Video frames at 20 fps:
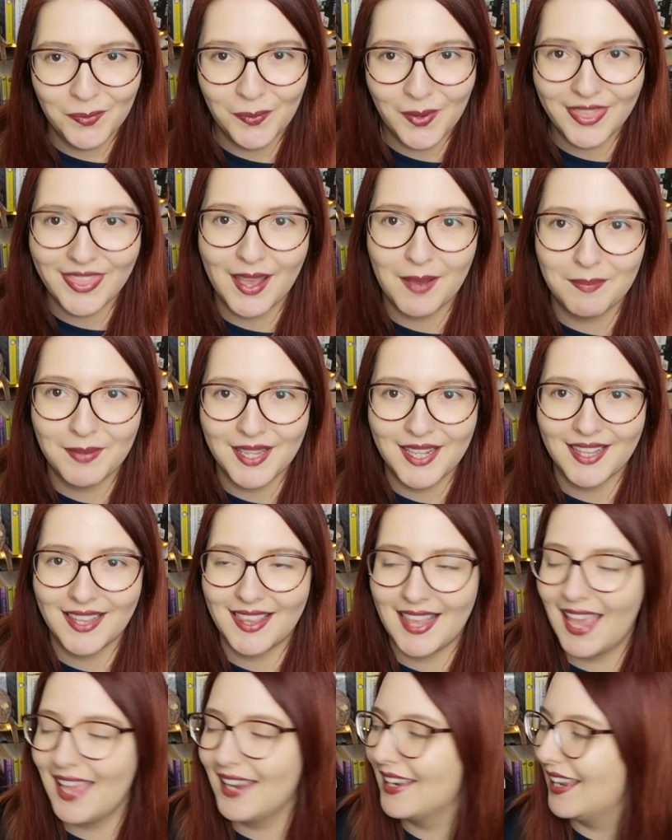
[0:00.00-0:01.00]
with that being
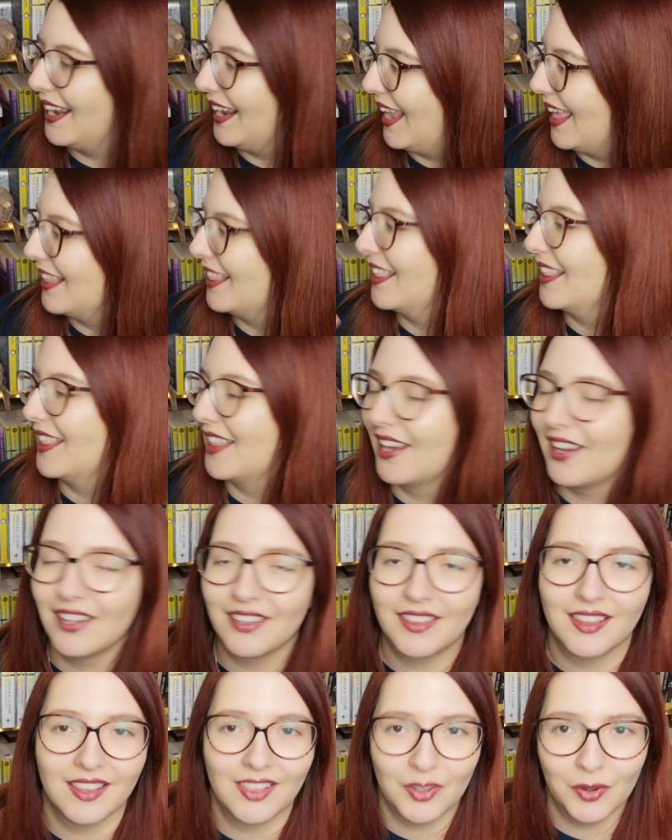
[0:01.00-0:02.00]
said, let's start
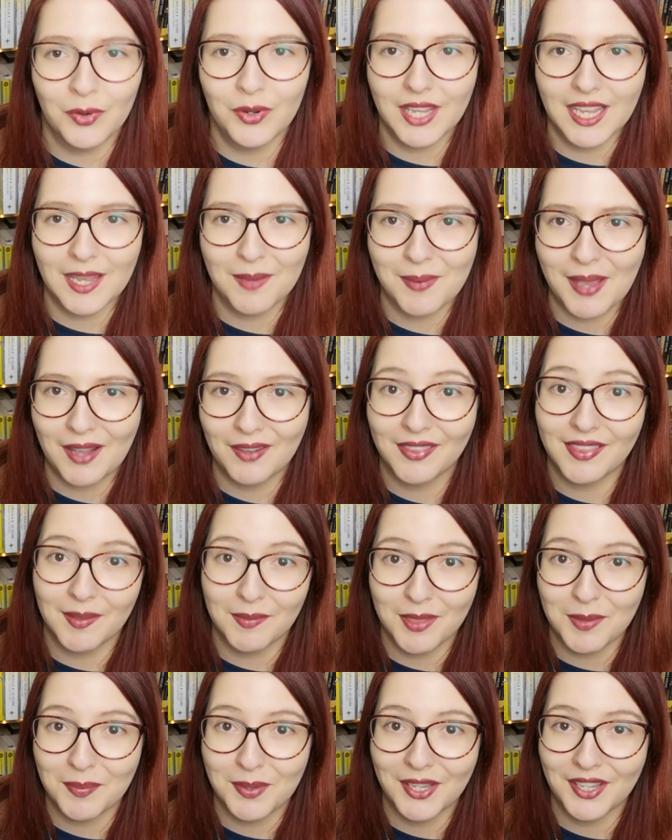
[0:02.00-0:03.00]
talking about
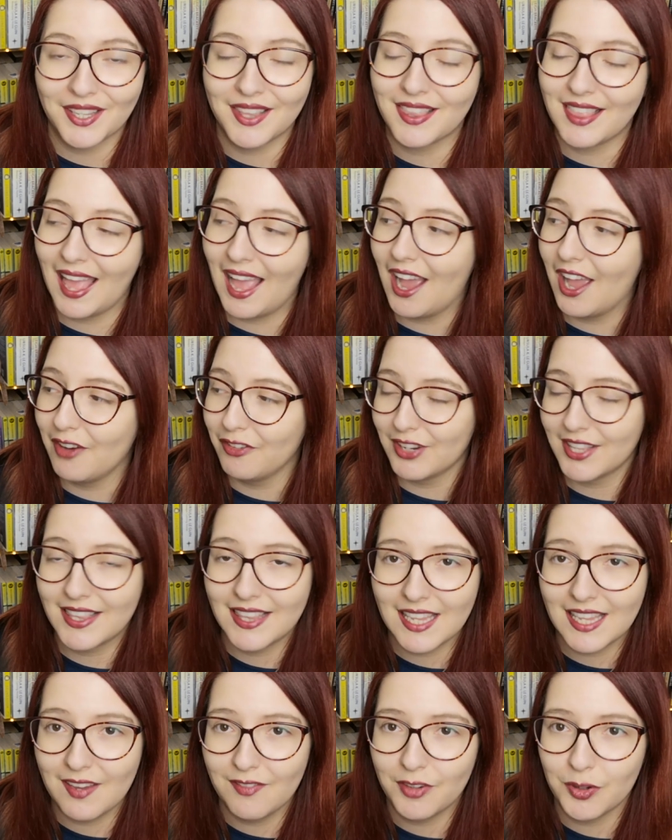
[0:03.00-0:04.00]
some of the books that I
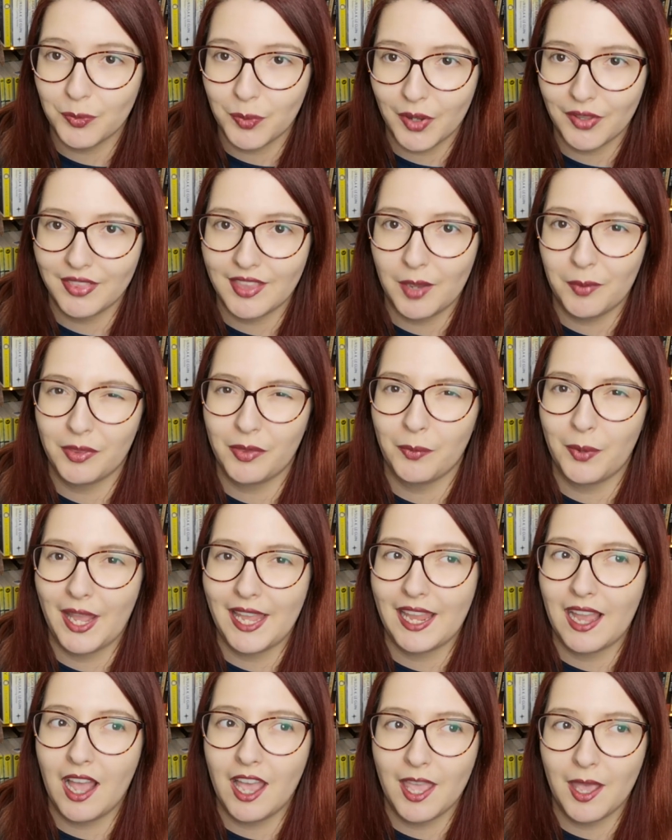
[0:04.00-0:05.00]
received whilst I was
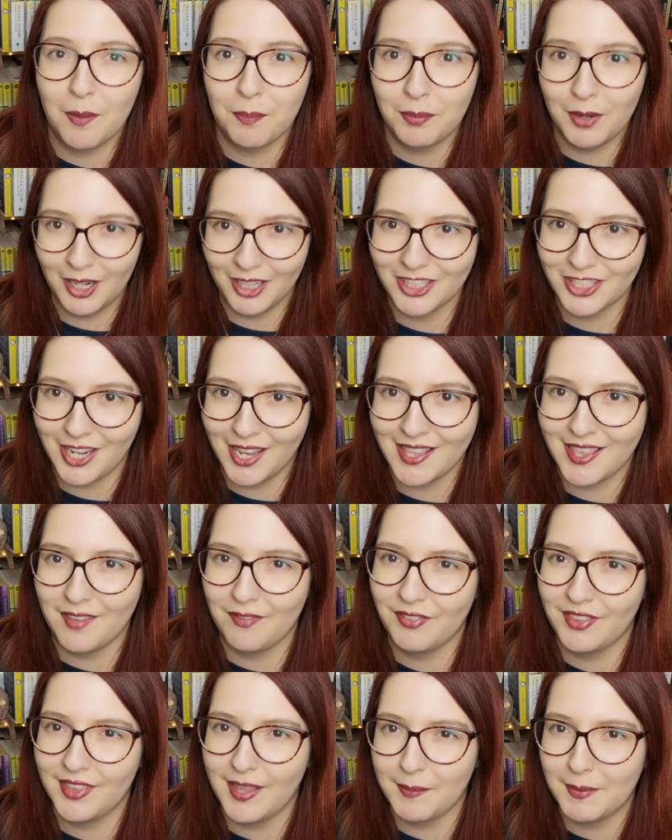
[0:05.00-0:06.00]
away. I apologise
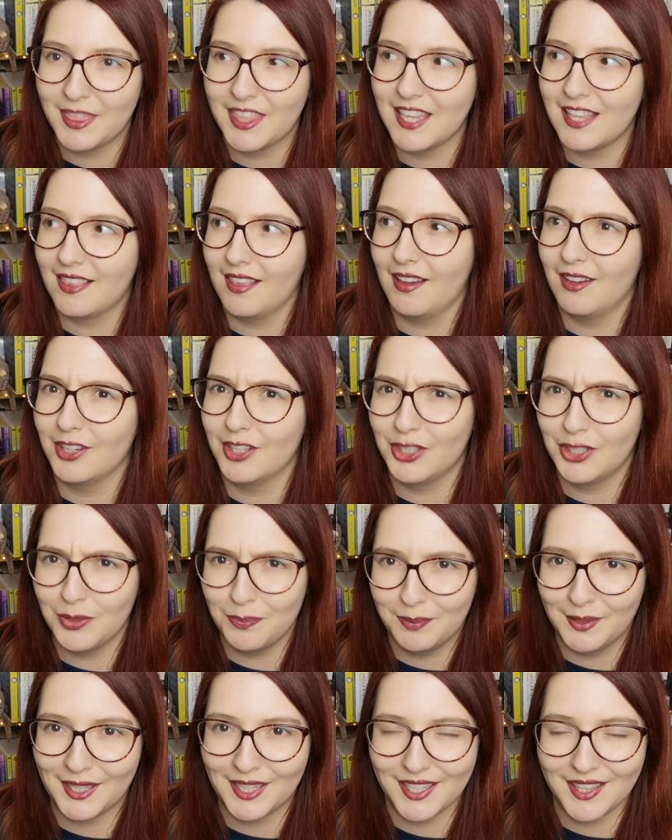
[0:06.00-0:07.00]
if some of these are
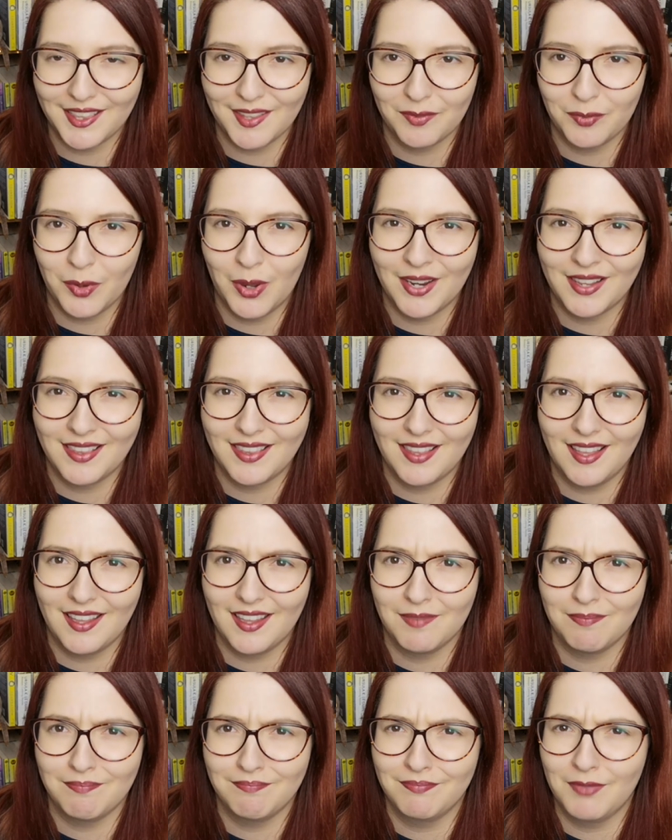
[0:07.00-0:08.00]
duplicates of ones
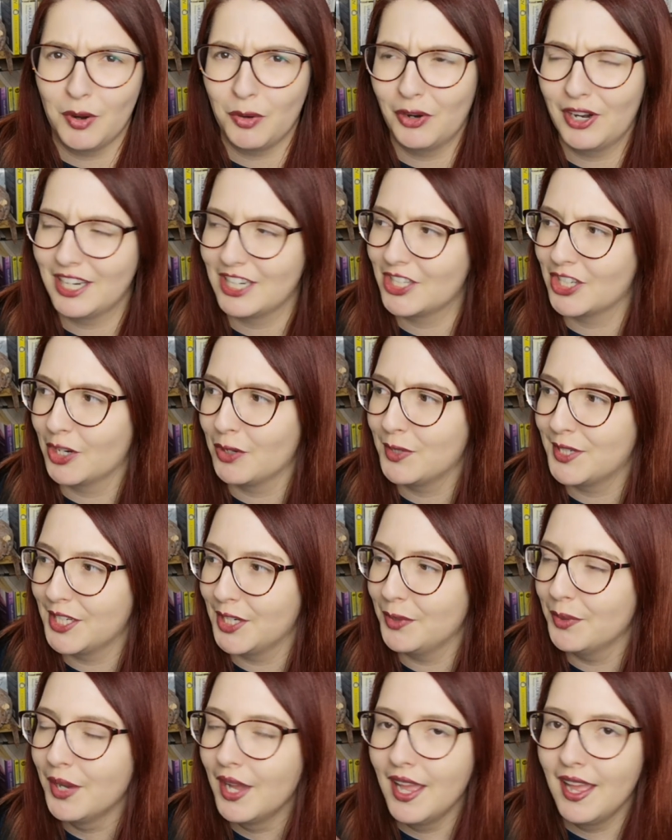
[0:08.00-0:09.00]
I already showed
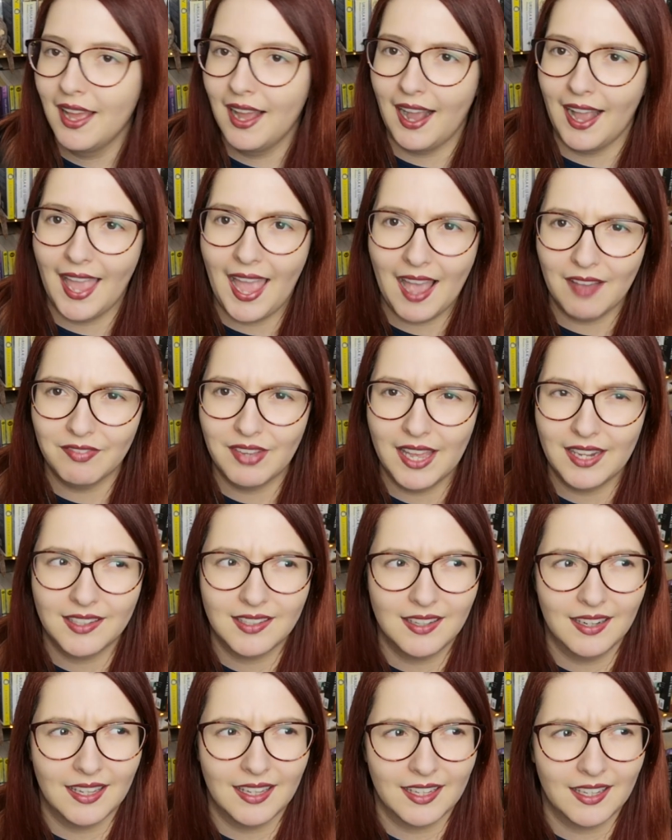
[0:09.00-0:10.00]
you. I have had
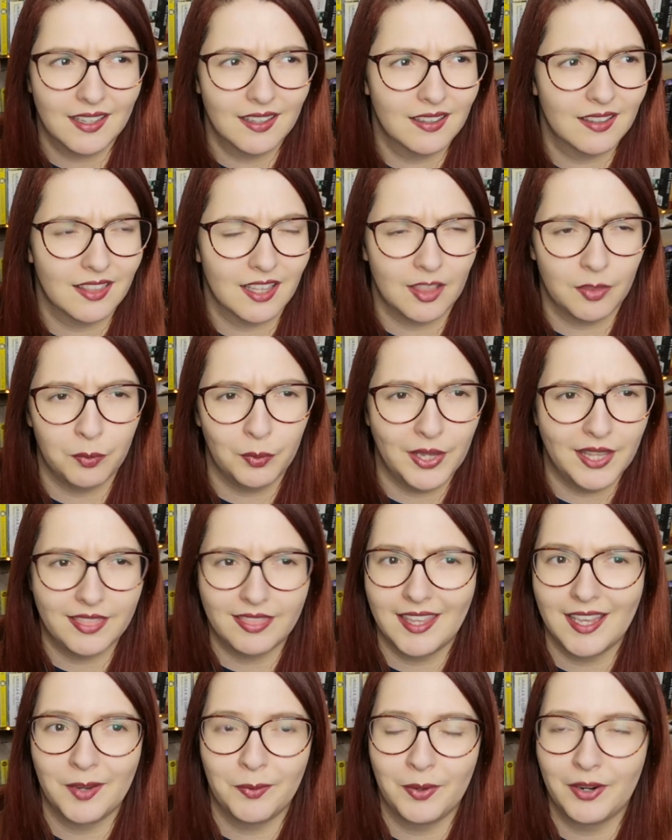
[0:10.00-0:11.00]
like this weird
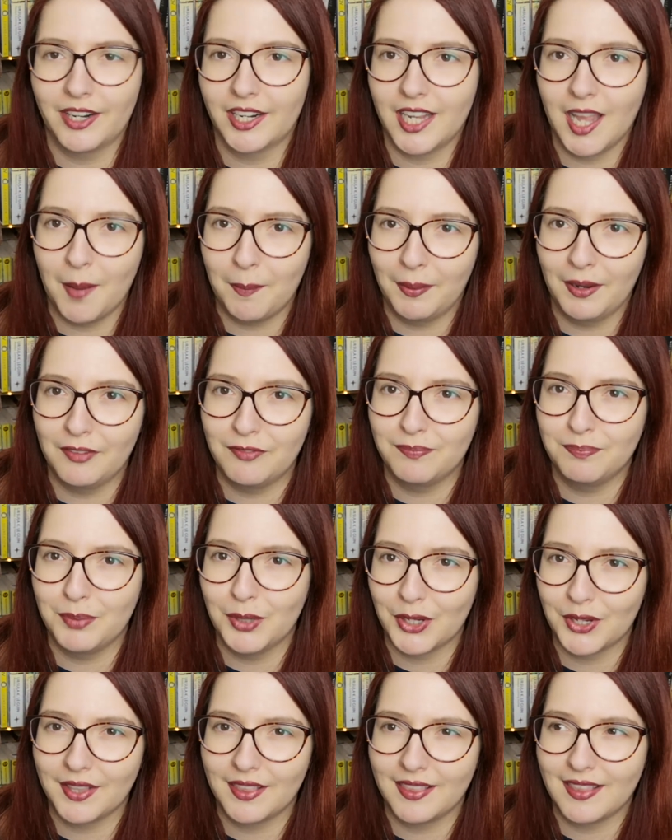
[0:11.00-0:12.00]
thing where a couple of
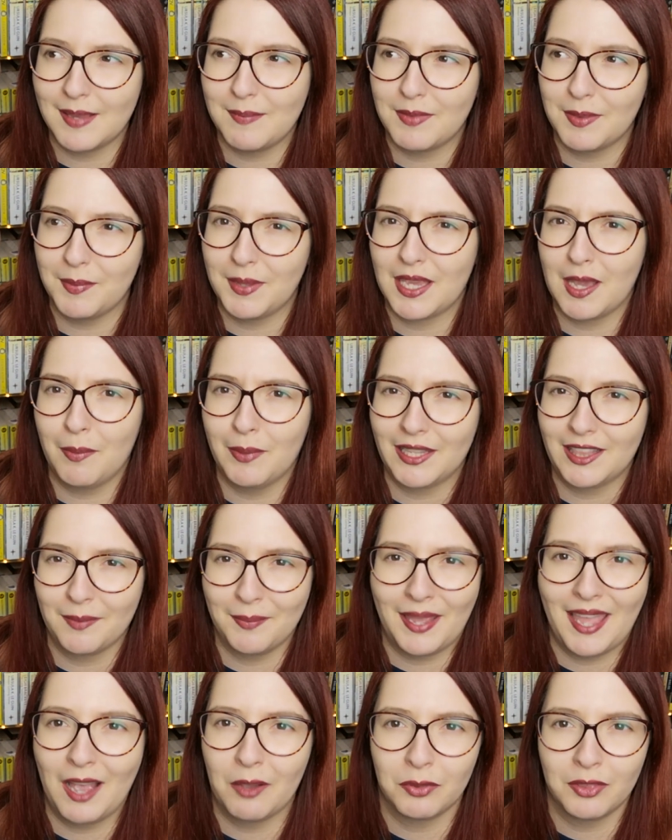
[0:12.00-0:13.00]
books seem to be coming to
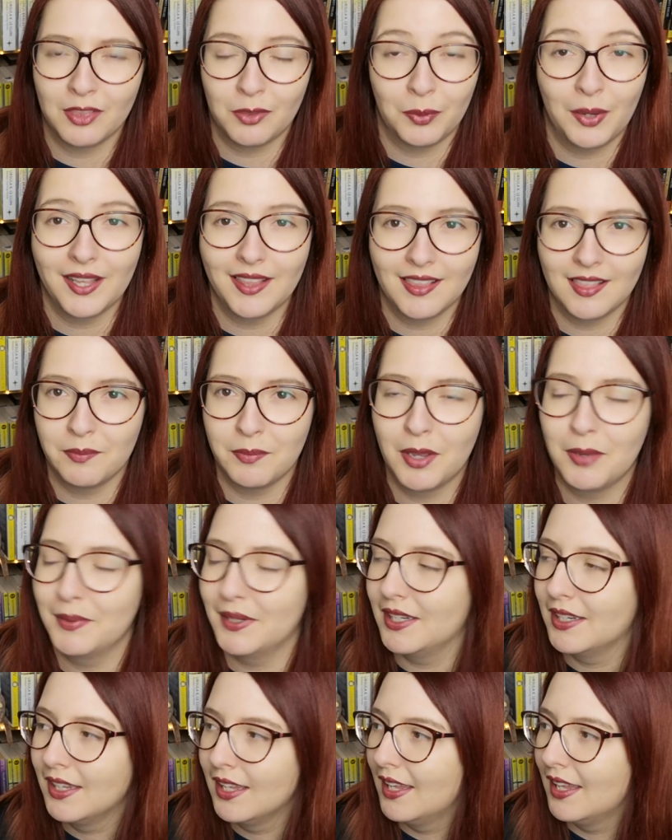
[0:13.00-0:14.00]
my house twice at the
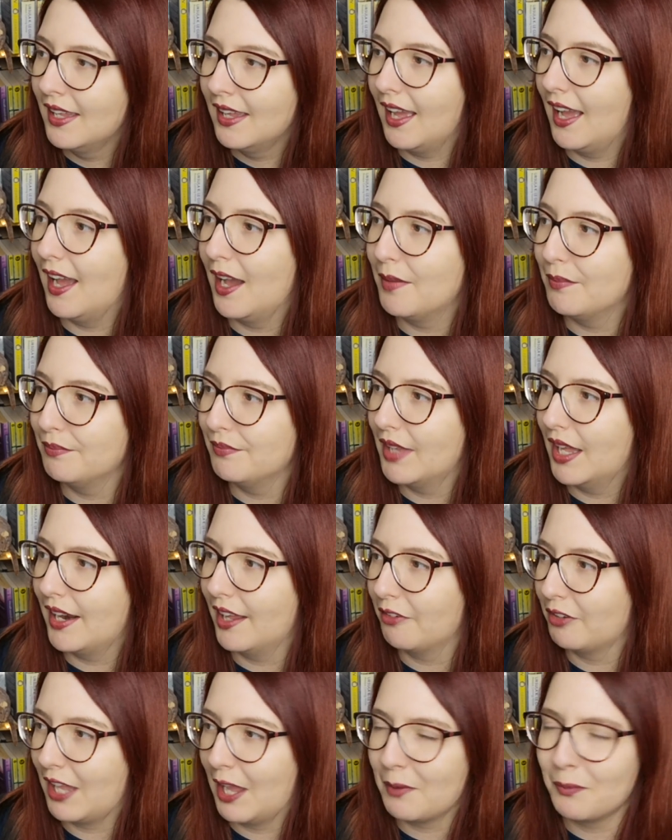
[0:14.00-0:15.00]
moment um, and
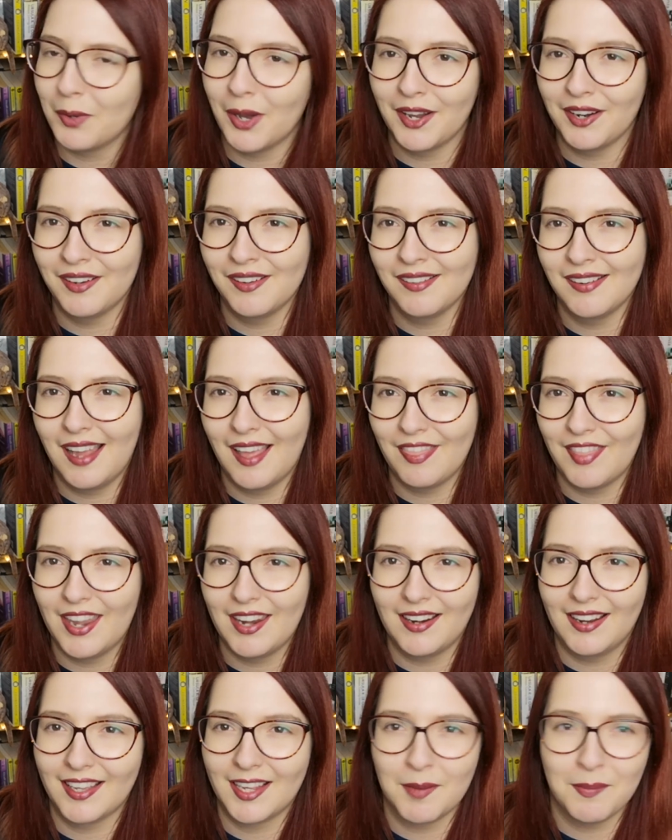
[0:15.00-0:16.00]
I'll get one and
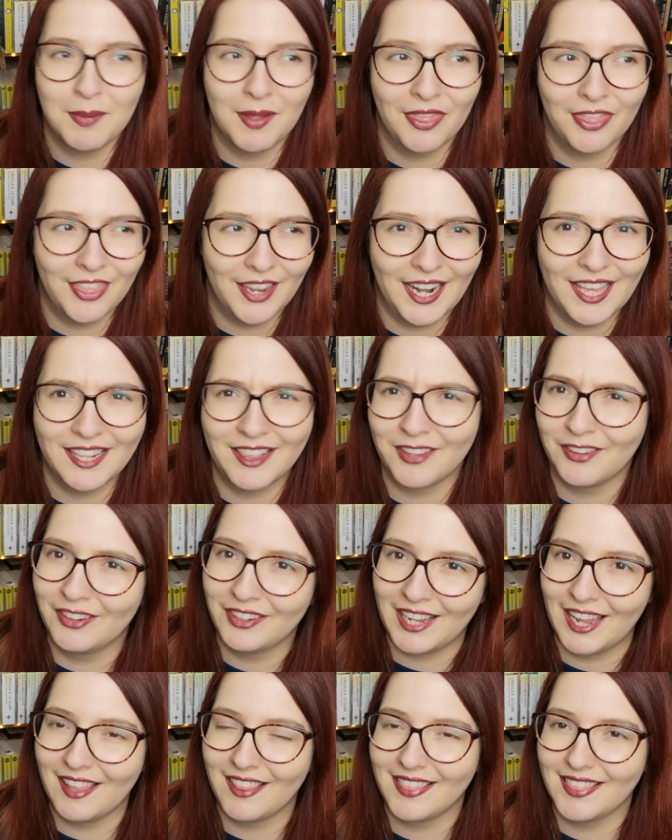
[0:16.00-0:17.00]
then like a month later
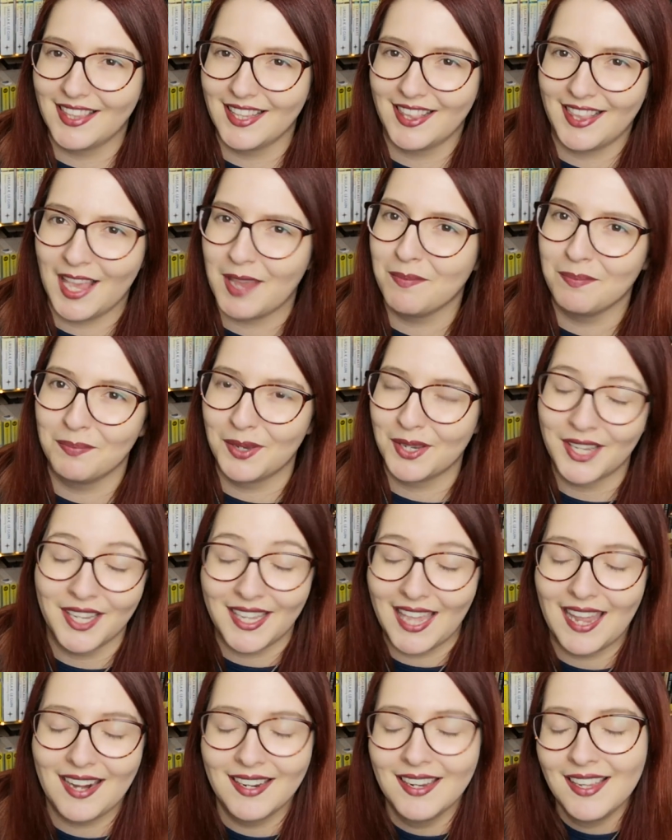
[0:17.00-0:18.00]
I'll get the same book
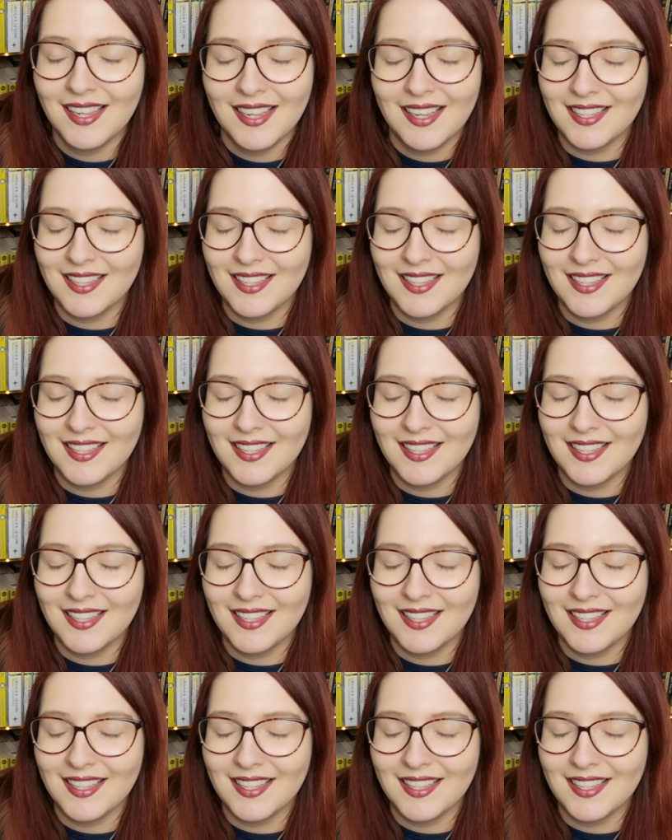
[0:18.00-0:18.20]
again.